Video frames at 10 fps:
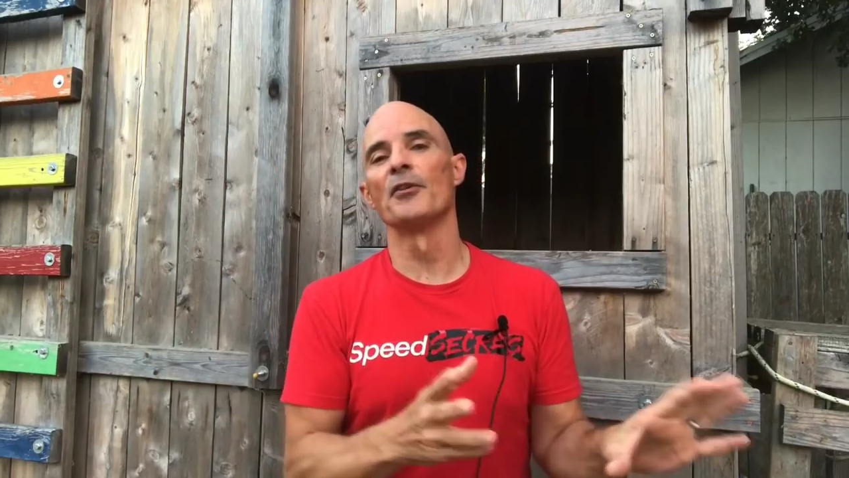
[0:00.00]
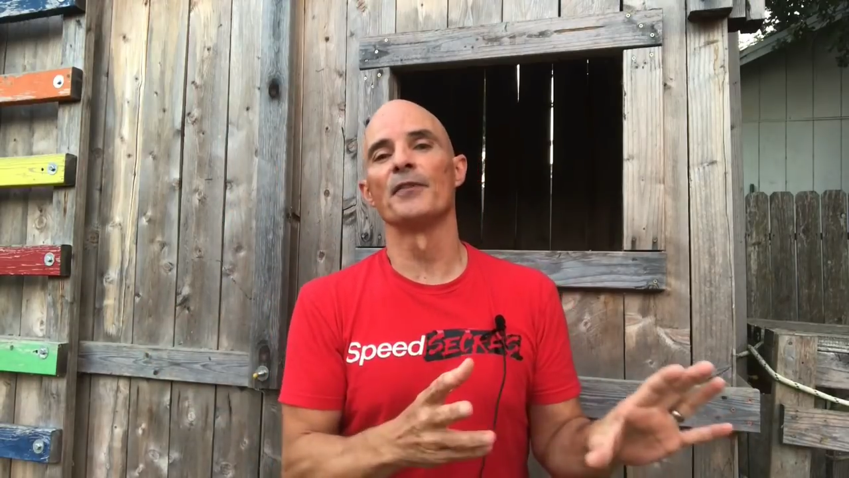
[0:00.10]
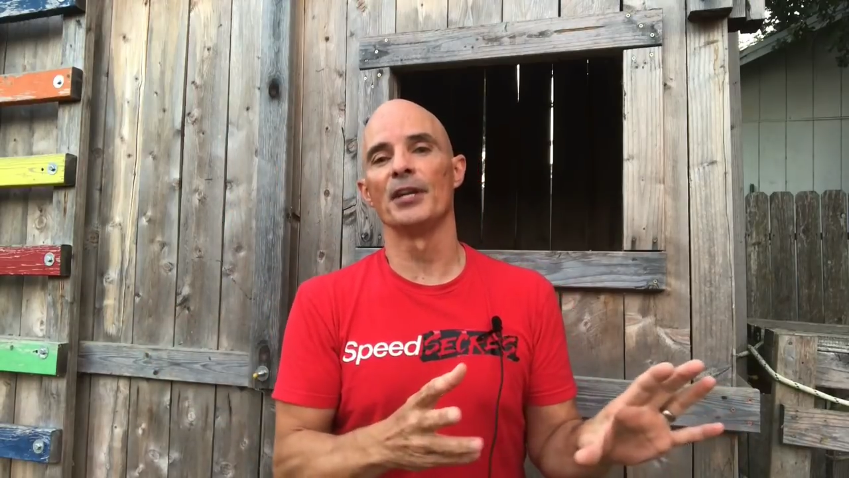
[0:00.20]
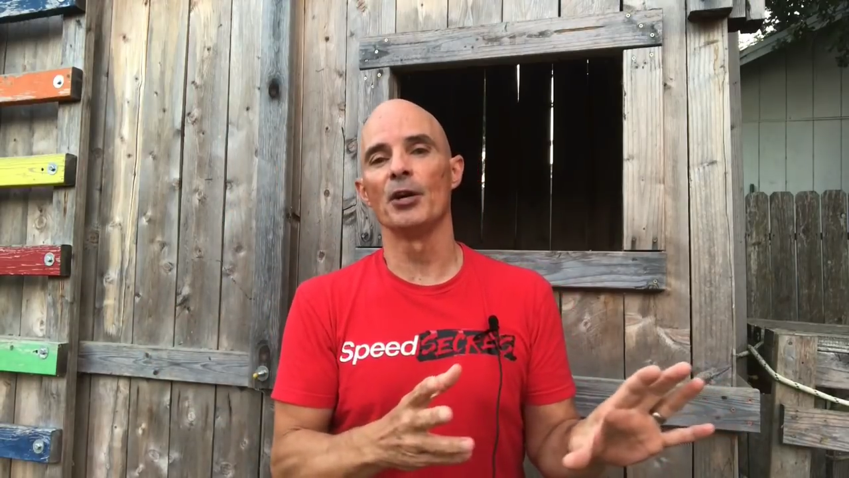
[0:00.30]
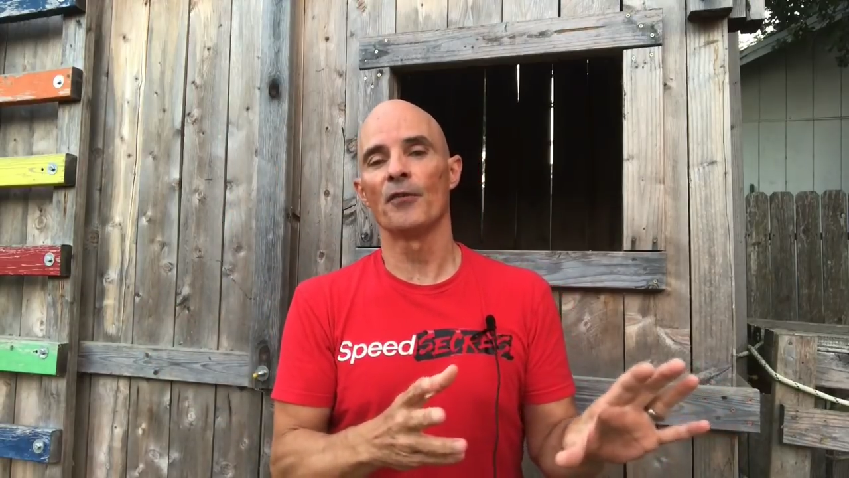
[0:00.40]

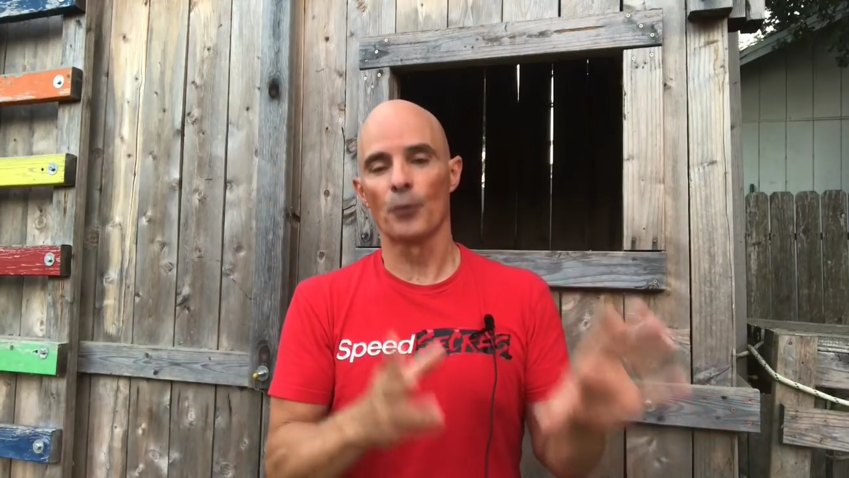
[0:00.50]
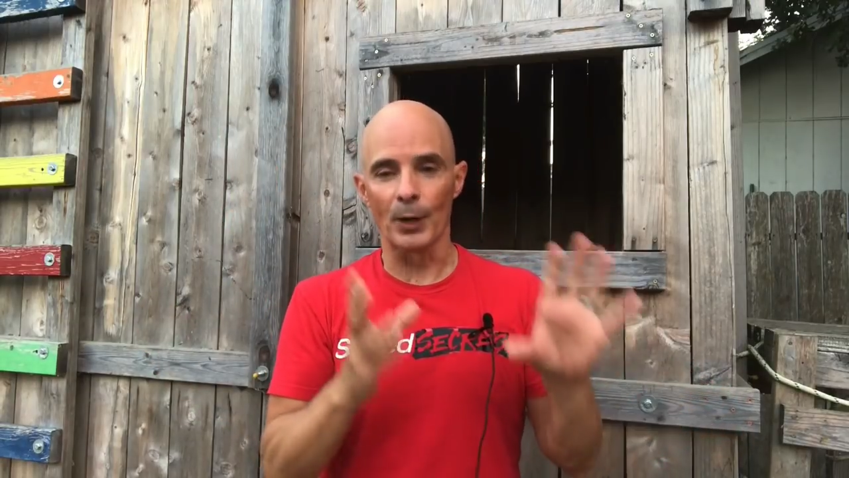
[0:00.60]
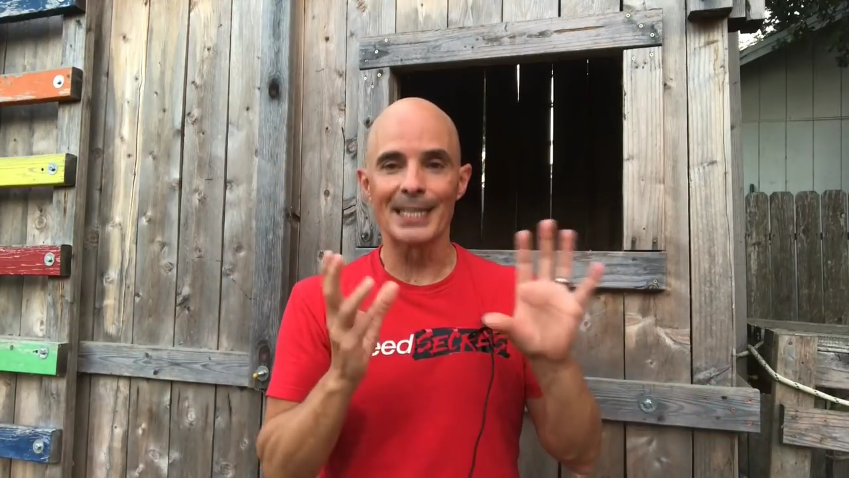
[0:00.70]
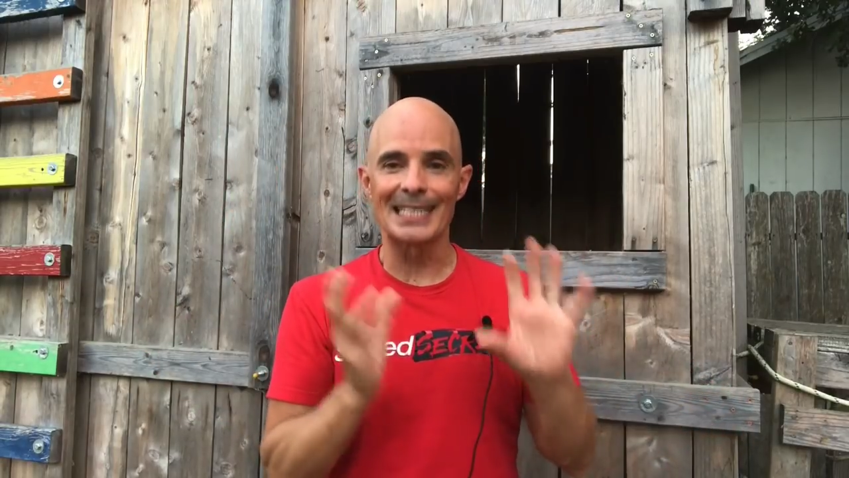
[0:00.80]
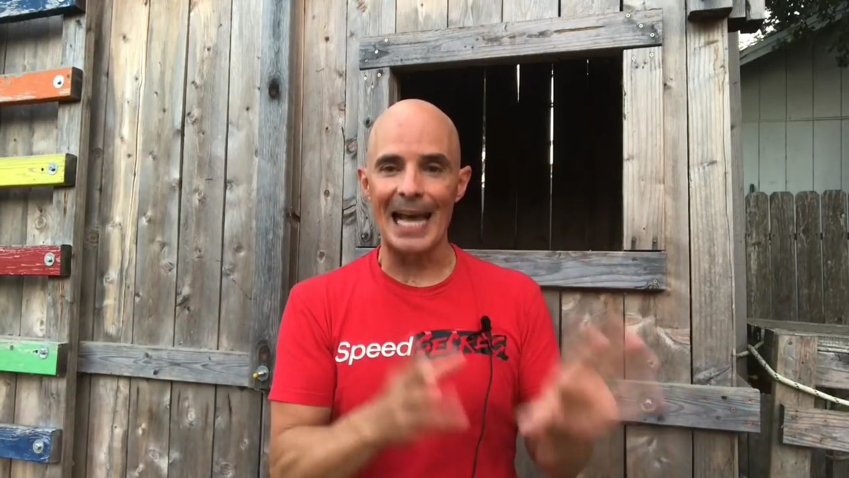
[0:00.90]
video for
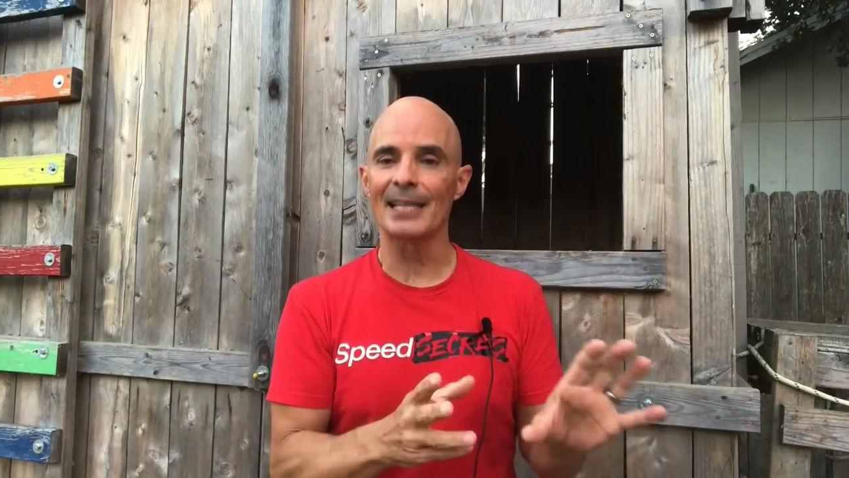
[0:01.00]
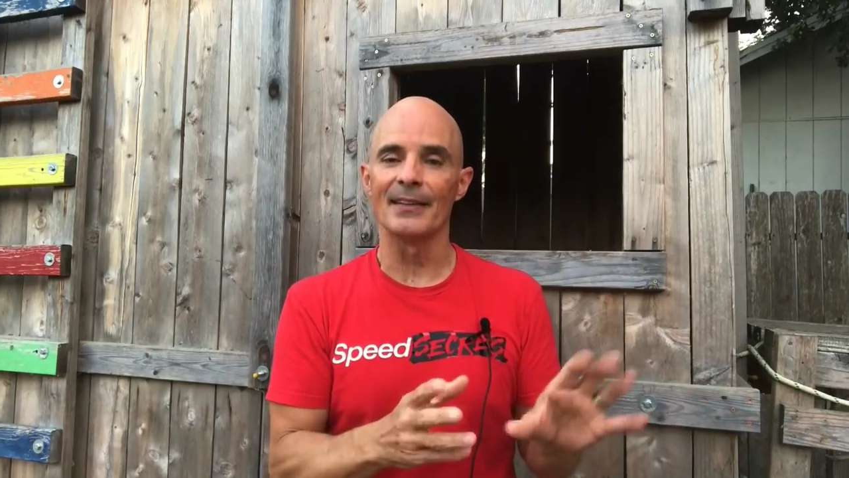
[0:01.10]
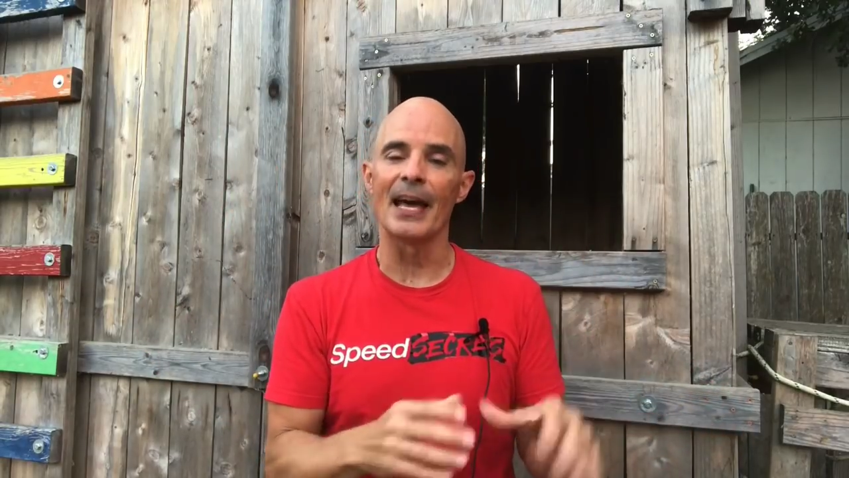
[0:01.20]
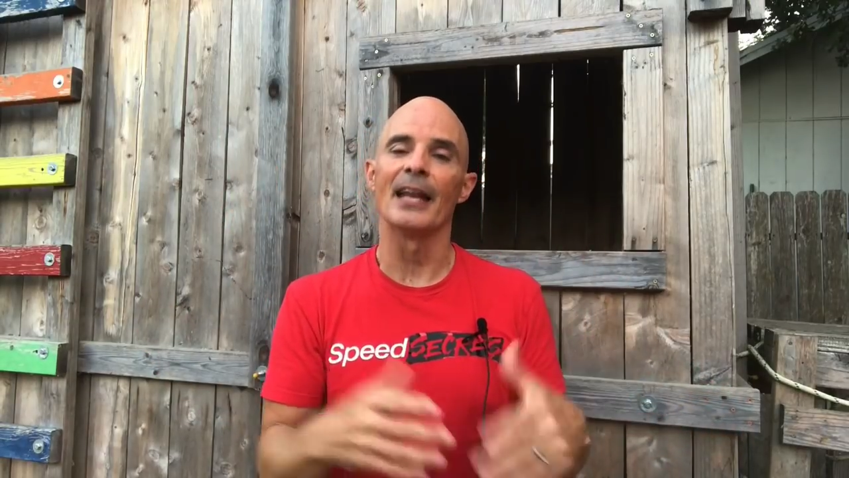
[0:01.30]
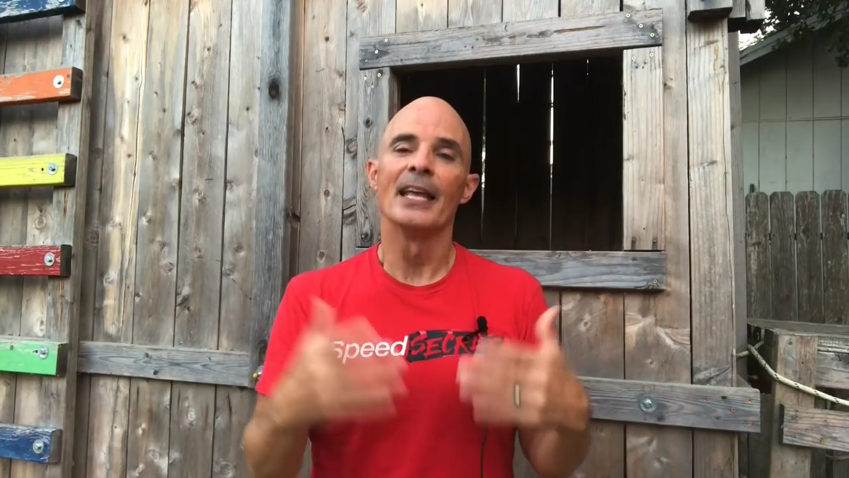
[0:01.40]
exactly
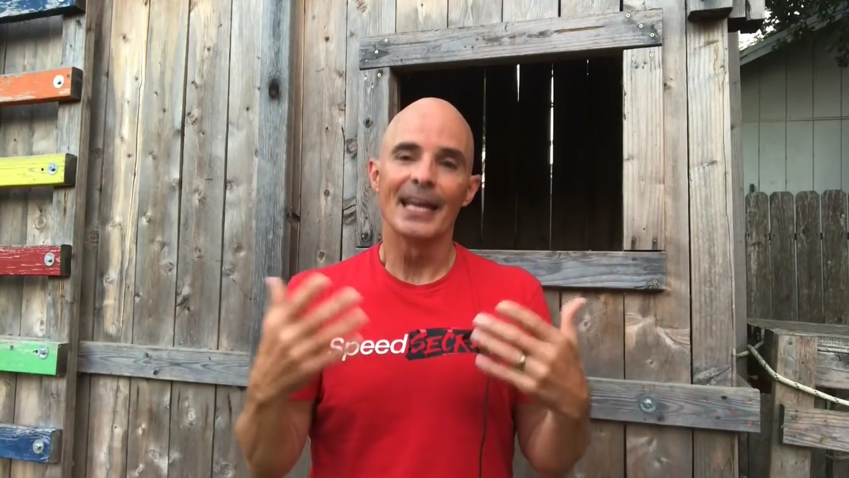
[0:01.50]
that.